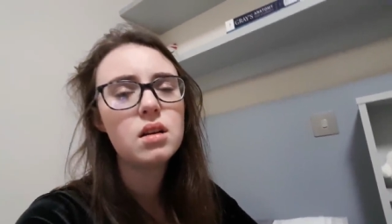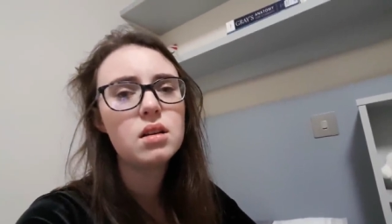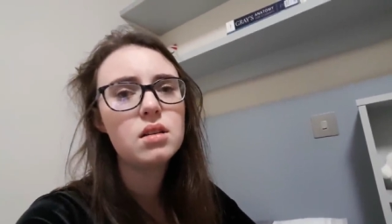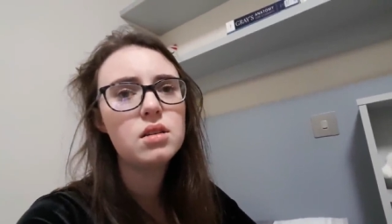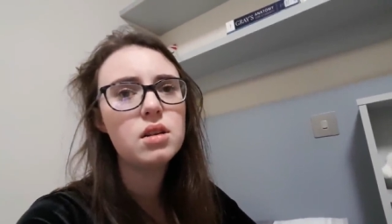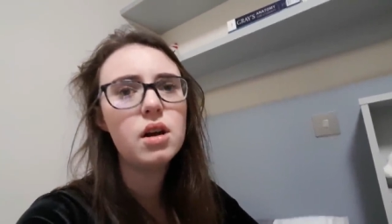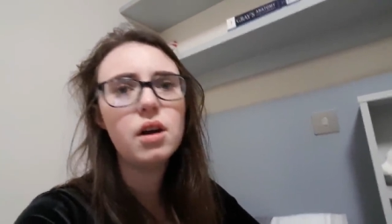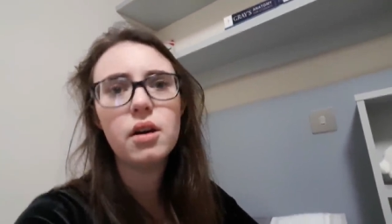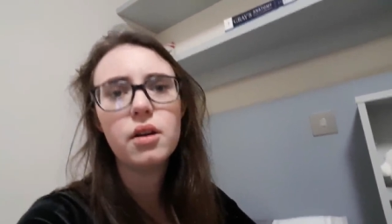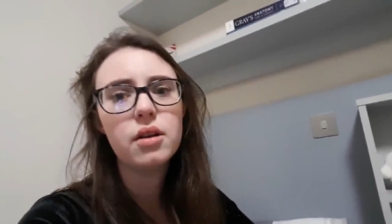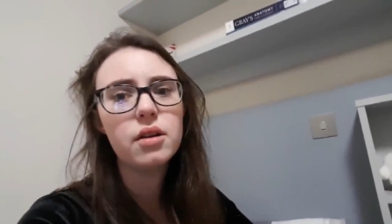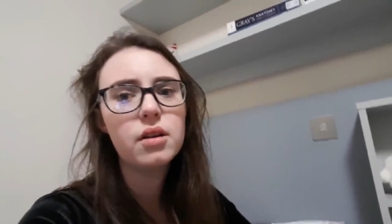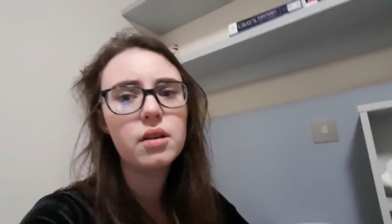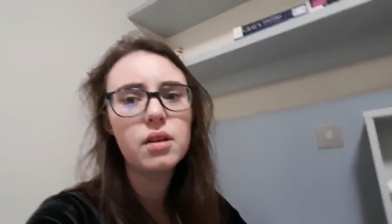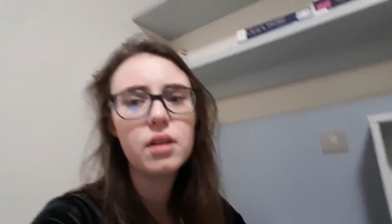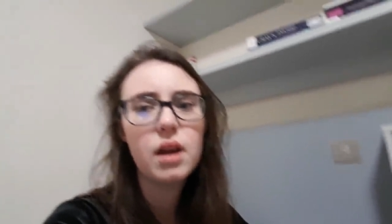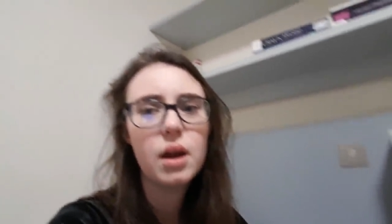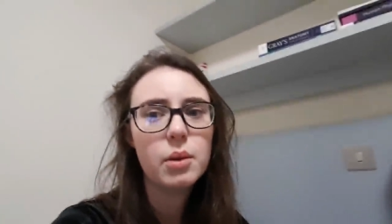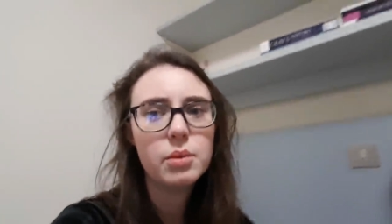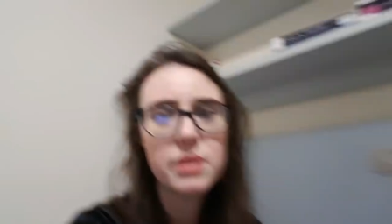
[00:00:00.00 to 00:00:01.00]
no,
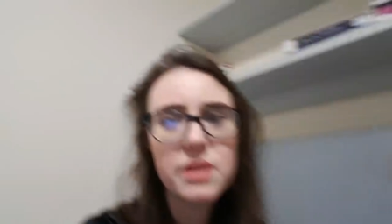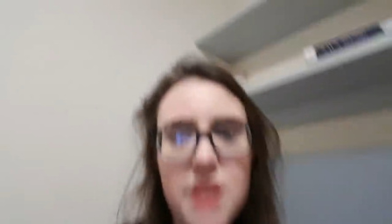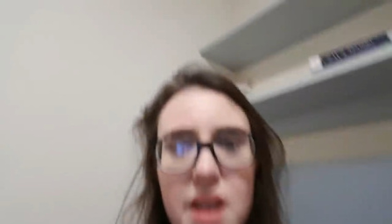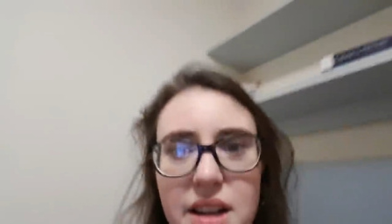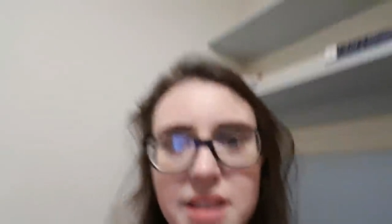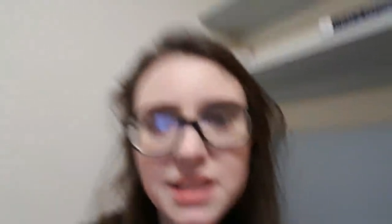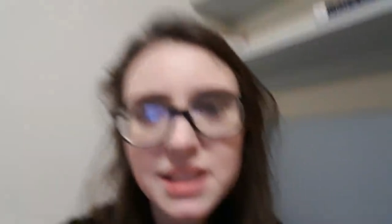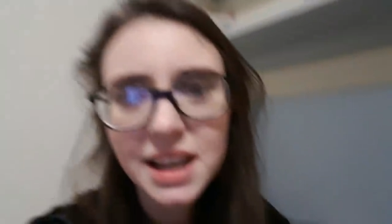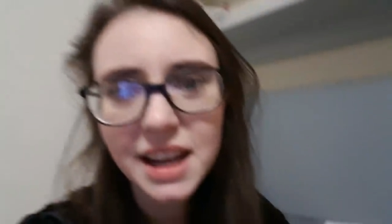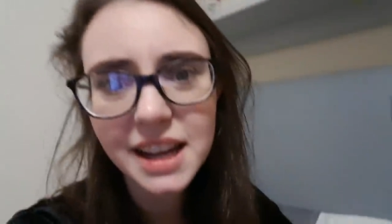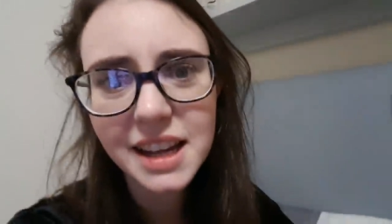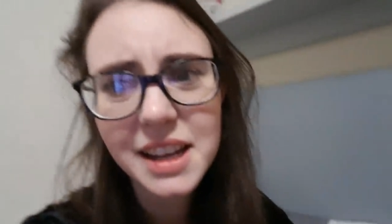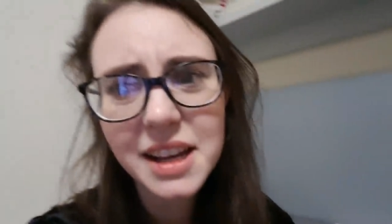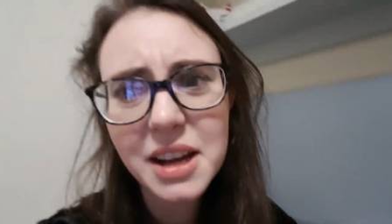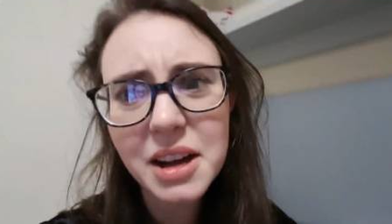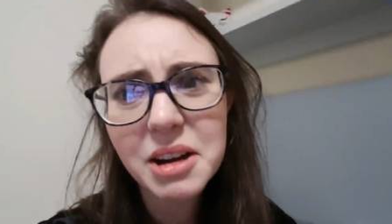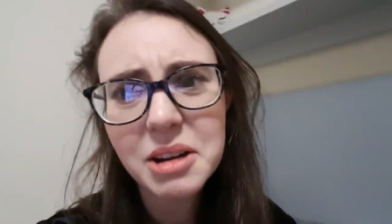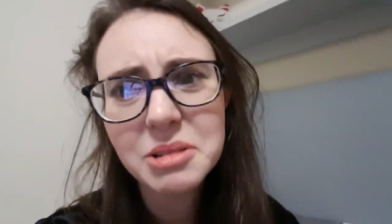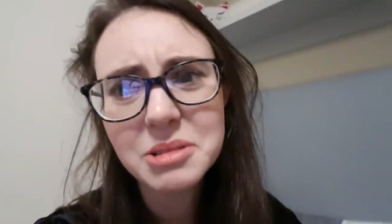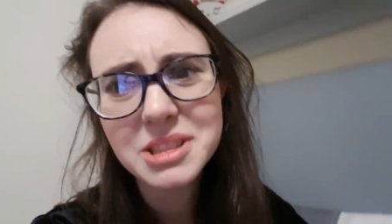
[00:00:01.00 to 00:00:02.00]
it was Thursday.
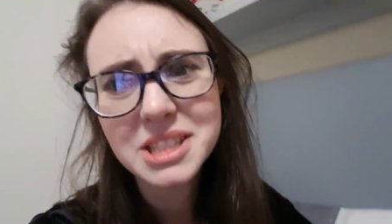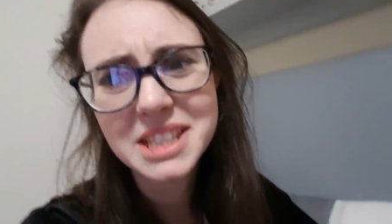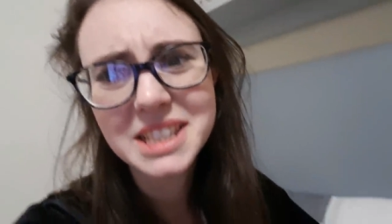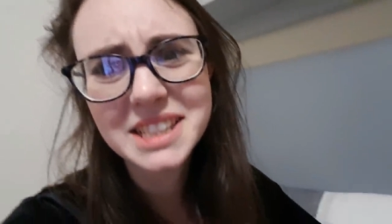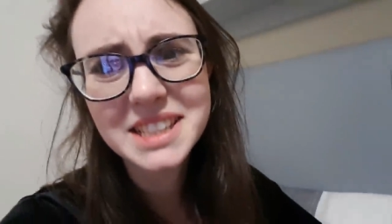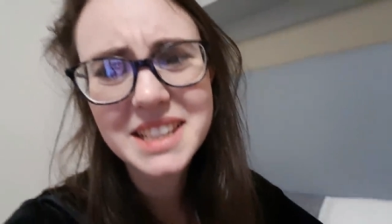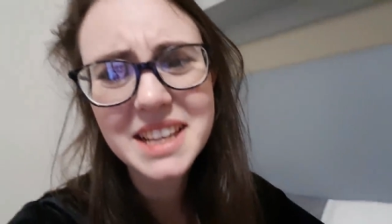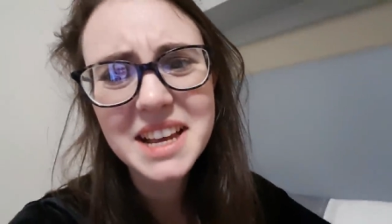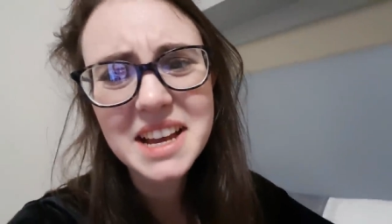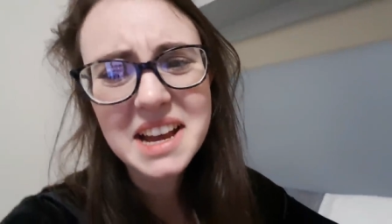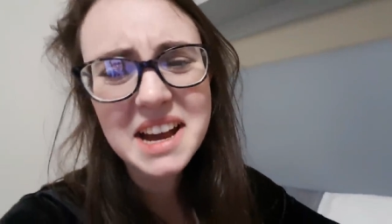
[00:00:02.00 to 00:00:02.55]
Oh jeez.